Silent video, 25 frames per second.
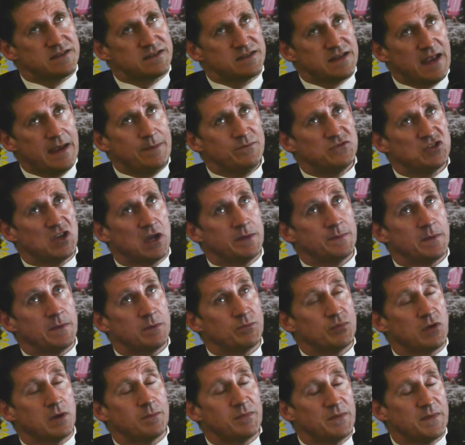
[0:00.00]
same time,
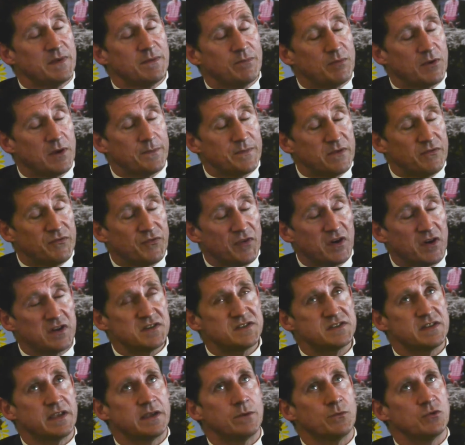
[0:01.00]
and probably
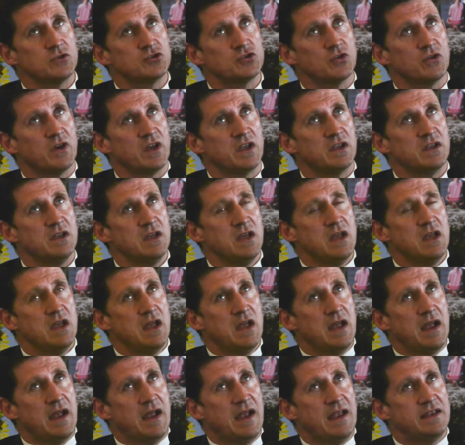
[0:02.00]
first thing we're doing,
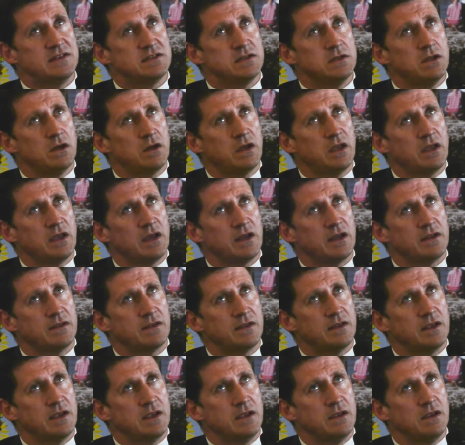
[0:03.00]
is looking
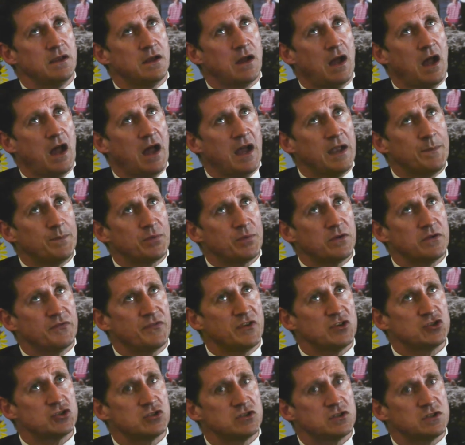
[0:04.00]
at the
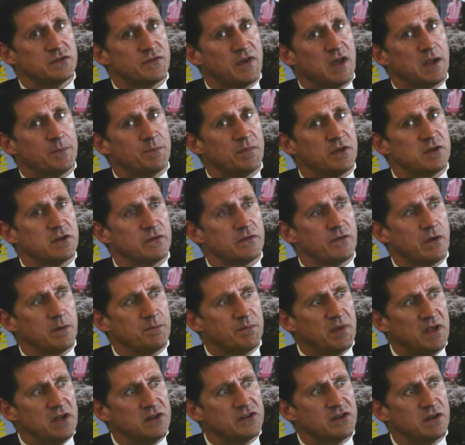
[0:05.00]
hyper-efficient development of our
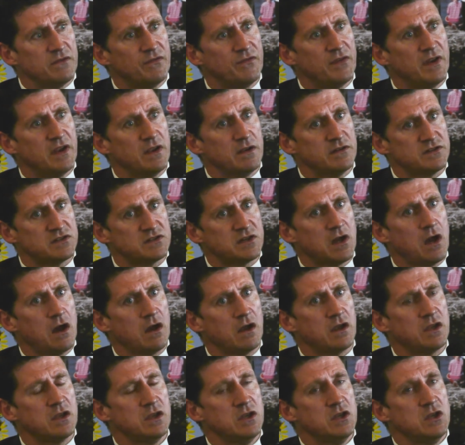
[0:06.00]
building
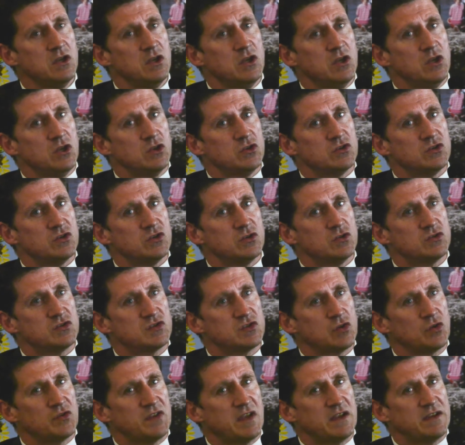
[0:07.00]
stock,
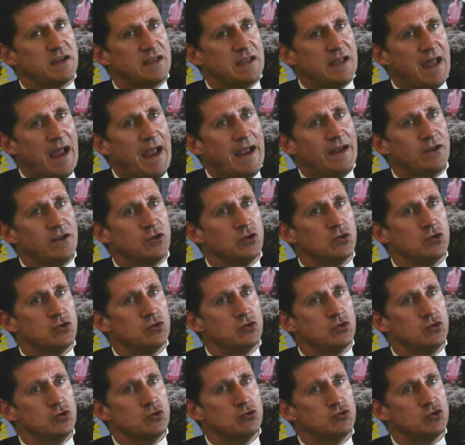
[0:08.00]
so that again,
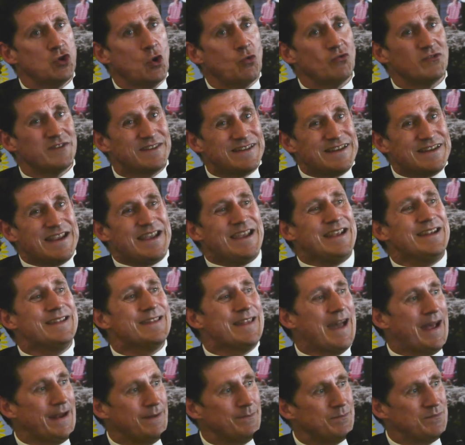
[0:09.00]
you don't need
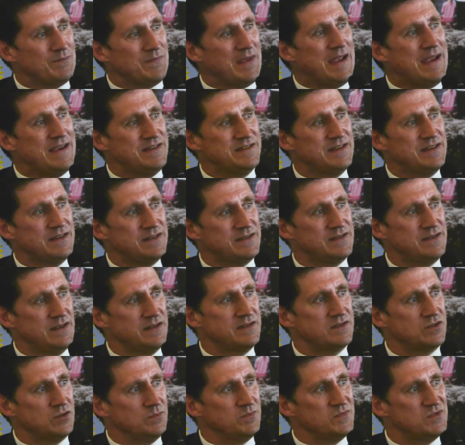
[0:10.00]
that heating
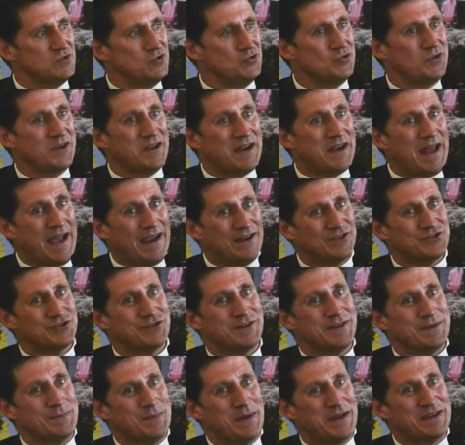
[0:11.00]
systems. You can
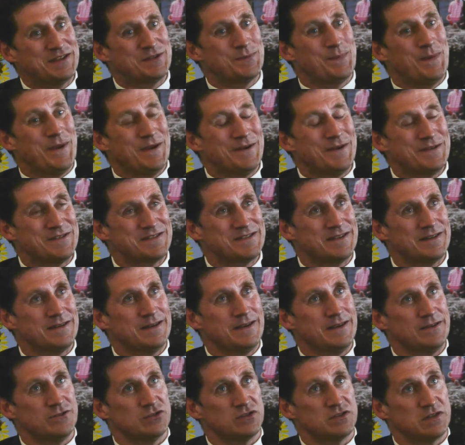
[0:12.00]
actually, my experience in
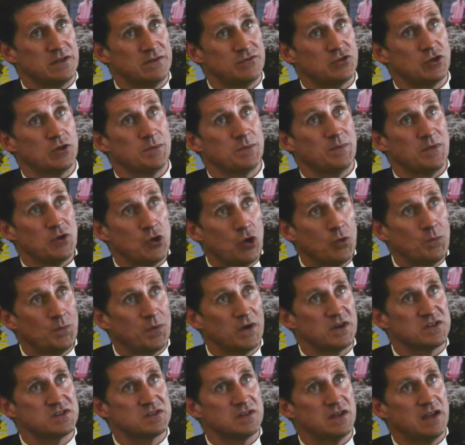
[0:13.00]
doing it my own
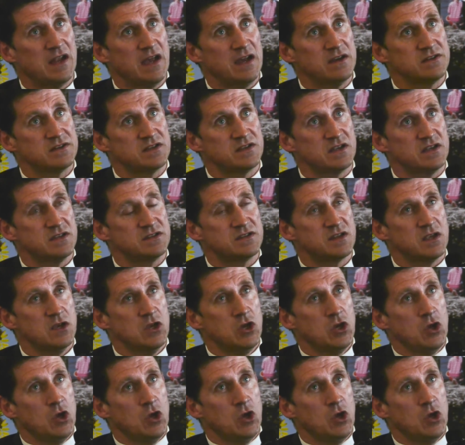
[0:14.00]
personal house is,